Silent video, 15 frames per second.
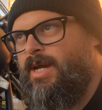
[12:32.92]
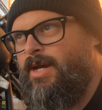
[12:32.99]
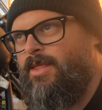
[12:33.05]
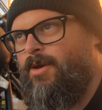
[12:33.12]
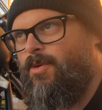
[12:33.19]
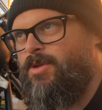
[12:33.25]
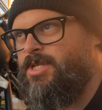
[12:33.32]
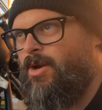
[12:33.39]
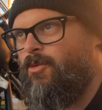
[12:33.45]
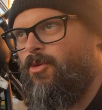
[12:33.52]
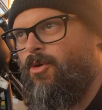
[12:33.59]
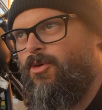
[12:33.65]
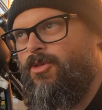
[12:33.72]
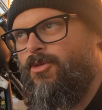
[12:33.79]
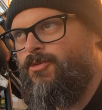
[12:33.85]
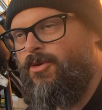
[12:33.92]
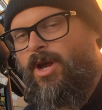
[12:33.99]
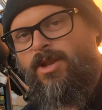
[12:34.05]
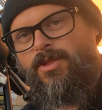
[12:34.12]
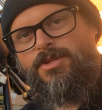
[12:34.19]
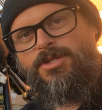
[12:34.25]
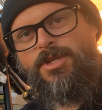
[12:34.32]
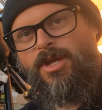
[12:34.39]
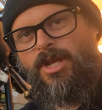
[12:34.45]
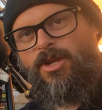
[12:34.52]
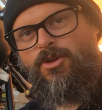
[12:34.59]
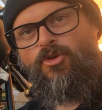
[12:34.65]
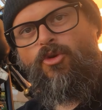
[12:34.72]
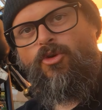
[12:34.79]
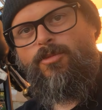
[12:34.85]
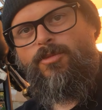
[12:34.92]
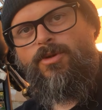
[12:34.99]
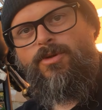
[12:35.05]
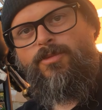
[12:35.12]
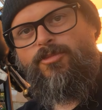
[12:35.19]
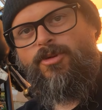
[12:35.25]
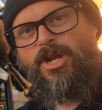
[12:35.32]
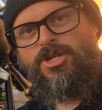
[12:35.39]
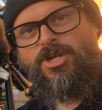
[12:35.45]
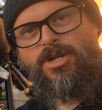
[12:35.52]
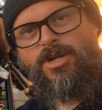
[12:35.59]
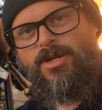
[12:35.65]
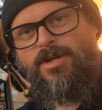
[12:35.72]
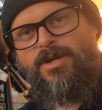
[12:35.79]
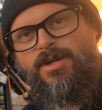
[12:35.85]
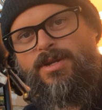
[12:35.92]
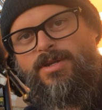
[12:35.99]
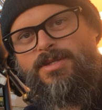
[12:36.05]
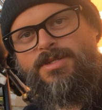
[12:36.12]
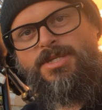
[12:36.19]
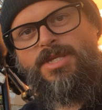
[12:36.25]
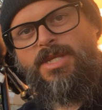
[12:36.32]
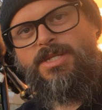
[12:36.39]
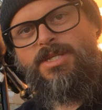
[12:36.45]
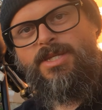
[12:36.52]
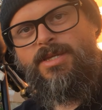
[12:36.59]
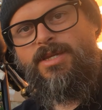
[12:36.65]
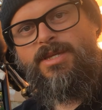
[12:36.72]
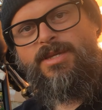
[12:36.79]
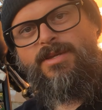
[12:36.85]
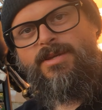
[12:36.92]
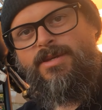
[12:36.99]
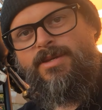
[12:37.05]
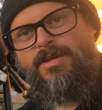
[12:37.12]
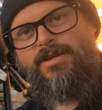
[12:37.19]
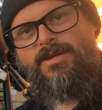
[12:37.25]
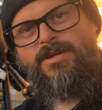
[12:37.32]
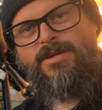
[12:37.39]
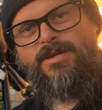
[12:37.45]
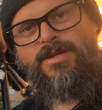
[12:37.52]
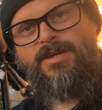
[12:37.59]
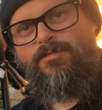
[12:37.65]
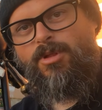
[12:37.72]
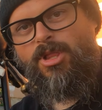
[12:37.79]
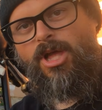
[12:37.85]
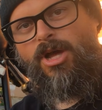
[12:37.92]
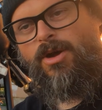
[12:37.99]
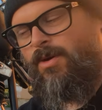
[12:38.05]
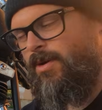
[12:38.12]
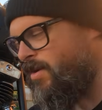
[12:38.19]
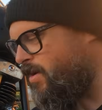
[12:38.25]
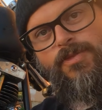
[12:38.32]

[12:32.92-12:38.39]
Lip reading: And then once I roll in the throttle, it's like a normal pressure, 60 and below.